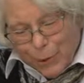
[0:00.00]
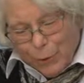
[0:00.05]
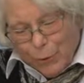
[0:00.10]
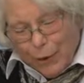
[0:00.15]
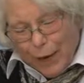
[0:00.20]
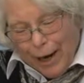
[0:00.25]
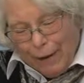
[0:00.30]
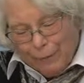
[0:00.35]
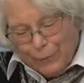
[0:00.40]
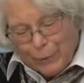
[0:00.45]

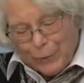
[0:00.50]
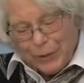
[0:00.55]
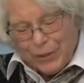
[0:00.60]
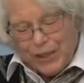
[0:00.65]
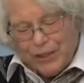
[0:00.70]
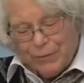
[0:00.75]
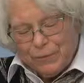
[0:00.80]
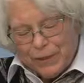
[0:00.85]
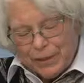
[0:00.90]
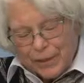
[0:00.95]

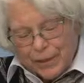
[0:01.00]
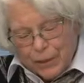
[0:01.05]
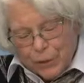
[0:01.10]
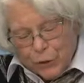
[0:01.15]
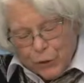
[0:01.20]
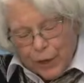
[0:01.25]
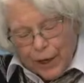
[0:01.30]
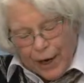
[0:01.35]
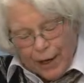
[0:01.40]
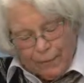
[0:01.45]
crafters, the
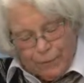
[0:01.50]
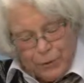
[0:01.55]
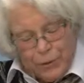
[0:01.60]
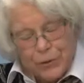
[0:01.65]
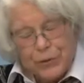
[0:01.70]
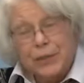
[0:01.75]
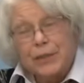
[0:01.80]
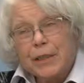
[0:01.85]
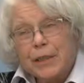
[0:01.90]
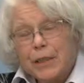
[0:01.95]
village
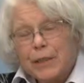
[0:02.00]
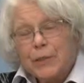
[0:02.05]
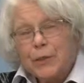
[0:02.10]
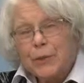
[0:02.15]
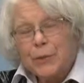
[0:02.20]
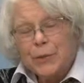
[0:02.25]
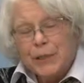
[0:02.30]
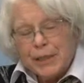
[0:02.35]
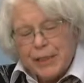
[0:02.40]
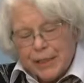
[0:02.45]
crafters,
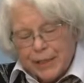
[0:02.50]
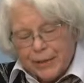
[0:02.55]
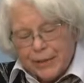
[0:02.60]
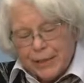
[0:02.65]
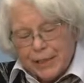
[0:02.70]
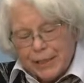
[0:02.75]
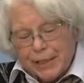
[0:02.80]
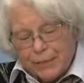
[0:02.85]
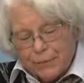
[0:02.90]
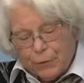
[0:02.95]
do a
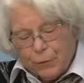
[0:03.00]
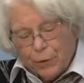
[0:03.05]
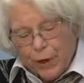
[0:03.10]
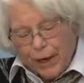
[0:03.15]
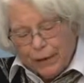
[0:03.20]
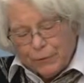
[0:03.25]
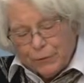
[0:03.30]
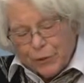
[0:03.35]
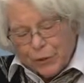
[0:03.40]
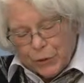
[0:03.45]
series of
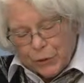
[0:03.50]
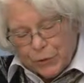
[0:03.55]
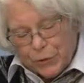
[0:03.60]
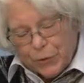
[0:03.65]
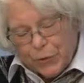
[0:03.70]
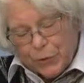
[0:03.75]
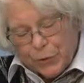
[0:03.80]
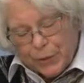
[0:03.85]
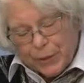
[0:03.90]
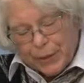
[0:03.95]
craft
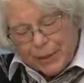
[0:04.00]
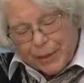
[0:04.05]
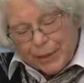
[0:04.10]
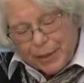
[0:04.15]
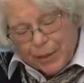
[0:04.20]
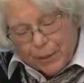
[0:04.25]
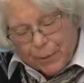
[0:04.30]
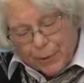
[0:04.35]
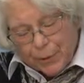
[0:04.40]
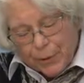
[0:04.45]
shows during the
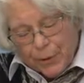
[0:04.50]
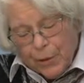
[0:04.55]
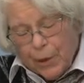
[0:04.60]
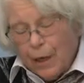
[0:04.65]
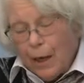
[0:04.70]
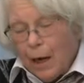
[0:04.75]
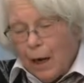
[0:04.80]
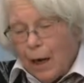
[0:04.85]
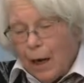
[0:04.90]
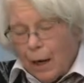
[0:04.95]
summer,
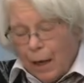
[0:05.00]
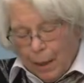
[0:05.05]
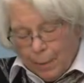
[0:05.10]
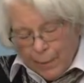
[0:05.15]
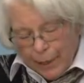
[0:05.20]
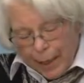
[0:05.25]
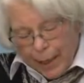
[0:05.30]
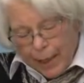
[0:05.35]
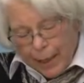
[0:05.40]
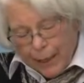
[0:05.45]

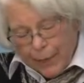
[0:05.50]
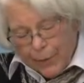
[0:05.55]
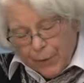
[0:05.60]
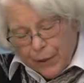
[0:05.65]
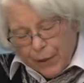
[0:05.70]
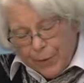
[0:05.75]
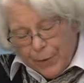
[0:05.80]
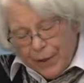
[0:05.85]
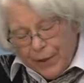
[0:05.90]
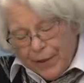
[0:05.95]

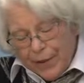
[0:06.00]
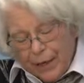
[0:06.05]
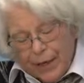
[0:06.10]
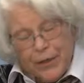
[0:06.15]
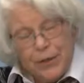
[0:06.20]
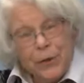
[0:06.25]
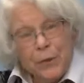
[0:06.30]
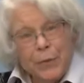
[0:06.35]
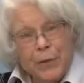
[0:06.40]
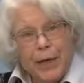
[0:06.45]
and
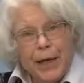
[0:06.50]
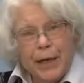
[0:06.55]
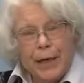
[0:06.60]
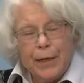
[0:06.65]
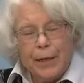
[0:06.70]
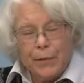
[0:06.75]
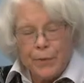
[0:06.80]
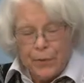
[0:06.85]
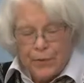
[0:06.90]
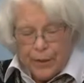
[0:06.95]
they
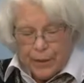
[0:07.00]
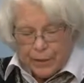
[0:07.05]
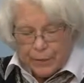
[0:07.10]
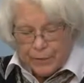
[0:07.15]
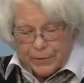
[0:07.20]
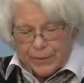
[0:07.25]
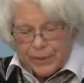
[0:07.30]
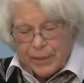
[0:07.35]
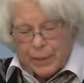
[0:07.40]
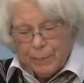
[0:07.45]
donate
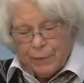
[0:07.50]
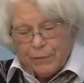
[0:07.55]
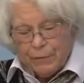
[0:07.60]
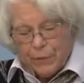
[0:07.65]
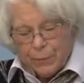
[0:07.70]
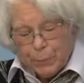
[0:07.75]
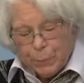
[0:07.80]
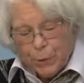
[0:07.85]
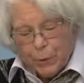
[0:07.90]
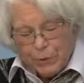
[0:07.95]
some
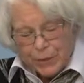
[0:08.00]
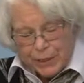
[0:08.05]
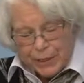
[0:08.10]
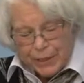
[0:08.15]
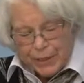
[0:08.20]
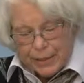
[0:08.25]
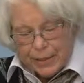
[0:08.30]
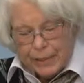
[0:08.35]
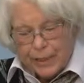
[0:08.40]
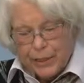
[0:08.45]
of the
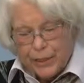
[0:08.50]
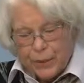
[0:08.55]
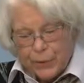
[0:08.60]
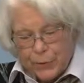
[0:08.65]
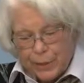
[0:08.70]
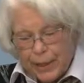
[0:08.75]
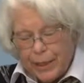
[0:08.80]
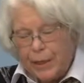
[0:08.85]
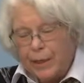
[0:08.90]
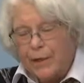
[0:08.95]
proceeds. They
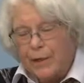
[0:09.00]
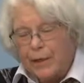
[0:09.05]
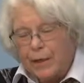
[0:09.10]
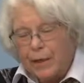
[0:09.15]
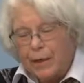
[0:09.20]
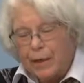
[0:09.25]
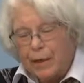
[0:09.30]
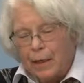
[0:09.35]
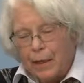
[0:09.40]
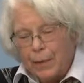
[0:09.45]
donate
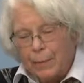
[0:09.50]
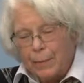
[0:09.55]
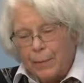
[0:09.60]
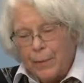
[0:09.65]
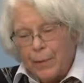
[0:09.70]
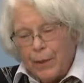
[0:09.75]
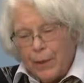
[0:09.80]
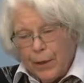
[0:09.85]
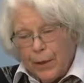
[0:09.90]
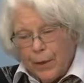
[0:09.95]

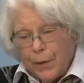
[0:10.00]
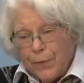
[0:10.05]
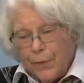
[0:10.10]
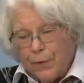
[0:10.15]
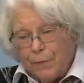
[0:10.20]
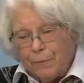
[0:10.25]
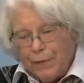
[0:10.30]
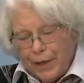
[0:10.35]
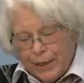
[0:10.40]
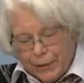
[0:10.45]

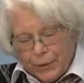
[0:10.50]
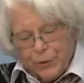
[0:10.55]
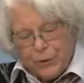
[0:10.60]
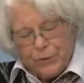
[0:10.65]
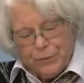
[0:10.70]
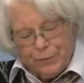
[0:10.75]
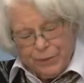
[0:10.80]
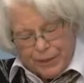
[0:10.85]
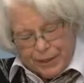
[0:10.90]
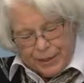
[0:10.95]
the
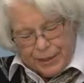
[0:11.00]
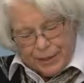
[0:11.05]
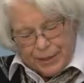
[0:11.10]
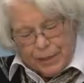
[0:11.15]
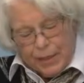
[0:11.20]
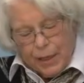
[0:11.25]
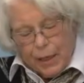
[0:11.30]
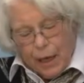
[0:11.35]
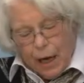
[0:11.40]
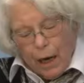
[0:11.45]
vendor
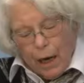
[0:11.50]
fees